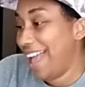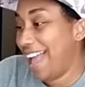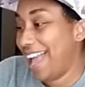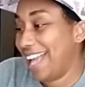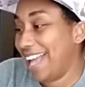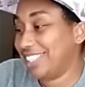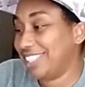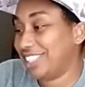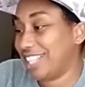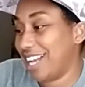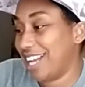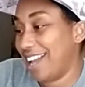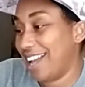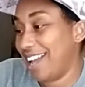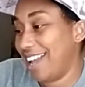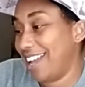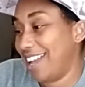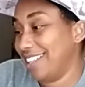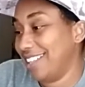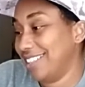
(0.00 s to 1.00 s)
Hey
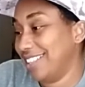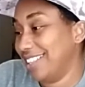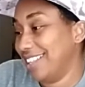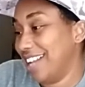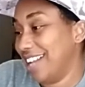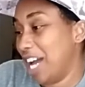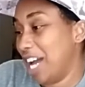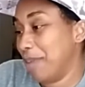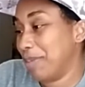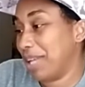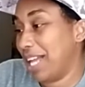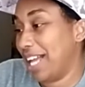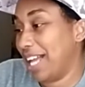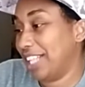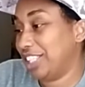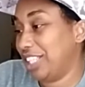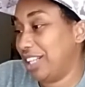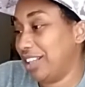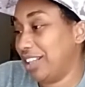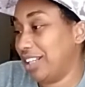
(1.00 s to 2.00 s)
Jay, I'm
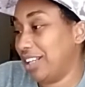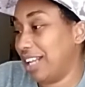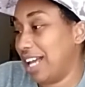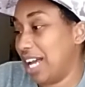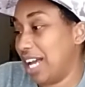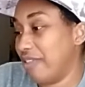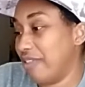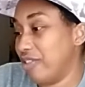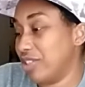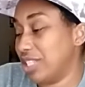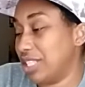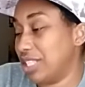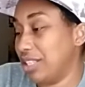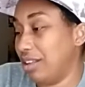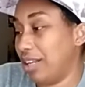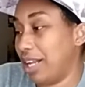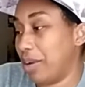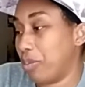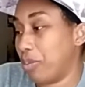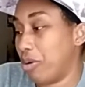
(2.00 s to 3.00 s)
catching the live. You're
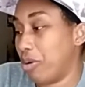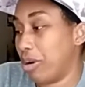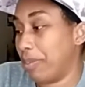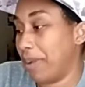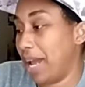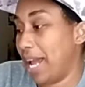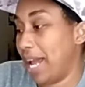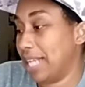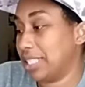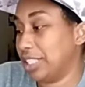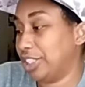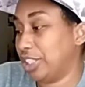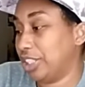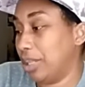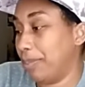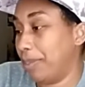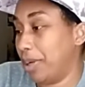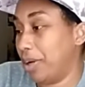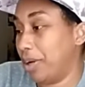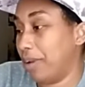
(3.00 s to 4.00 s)
still at work, but had to
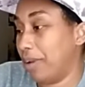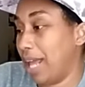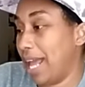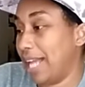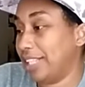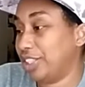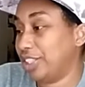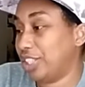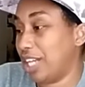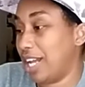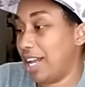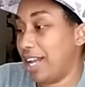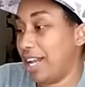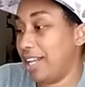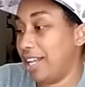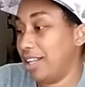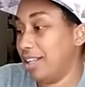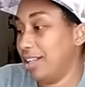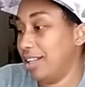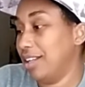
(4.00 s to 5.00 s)
jump on. Hey
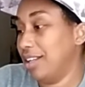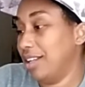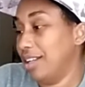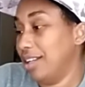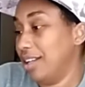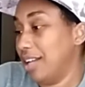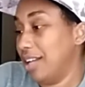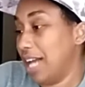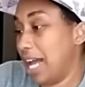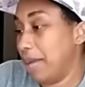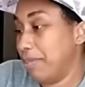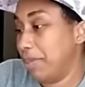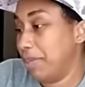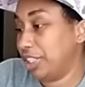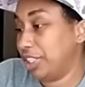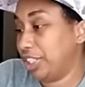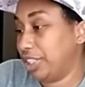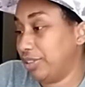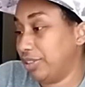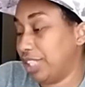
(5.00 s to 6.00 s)
Jay, I
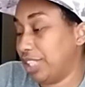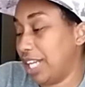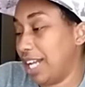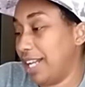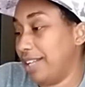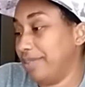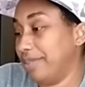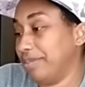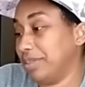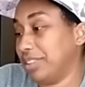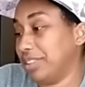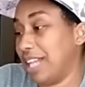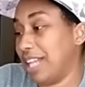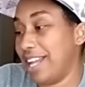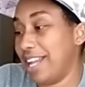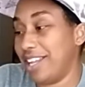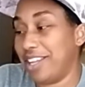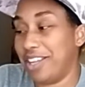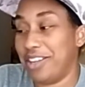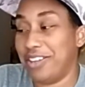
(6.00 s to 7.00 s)
miss you, Jay.
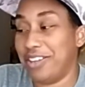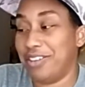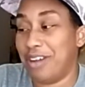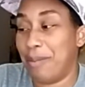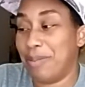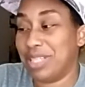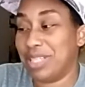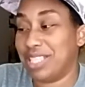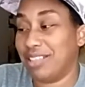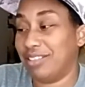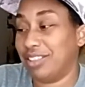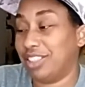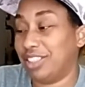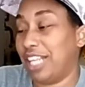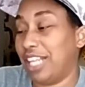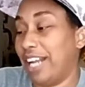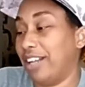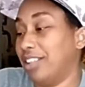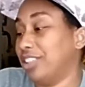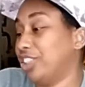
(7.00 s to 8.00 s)
Thank you. I'm gonna tell
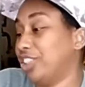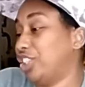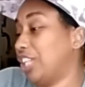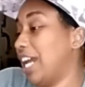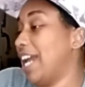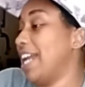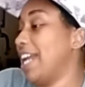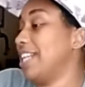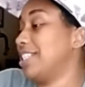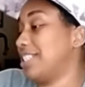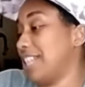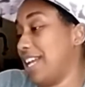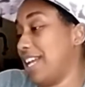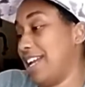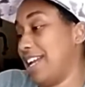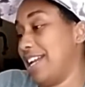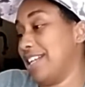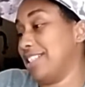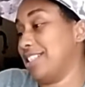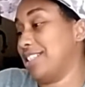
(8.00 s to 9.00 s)
Jada J
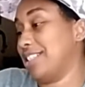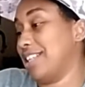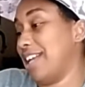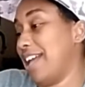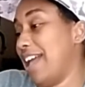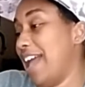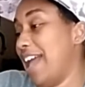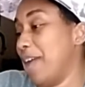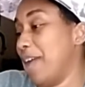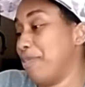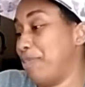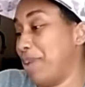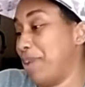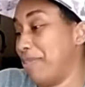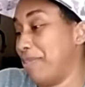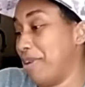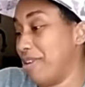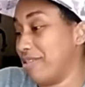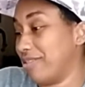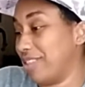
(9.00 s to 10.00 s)
says
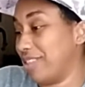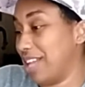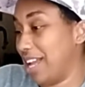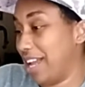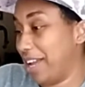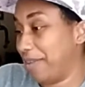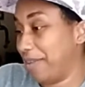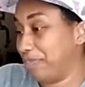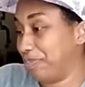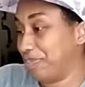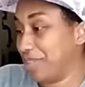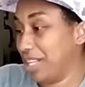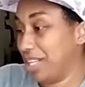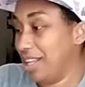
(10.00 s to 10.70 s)
happy birthday.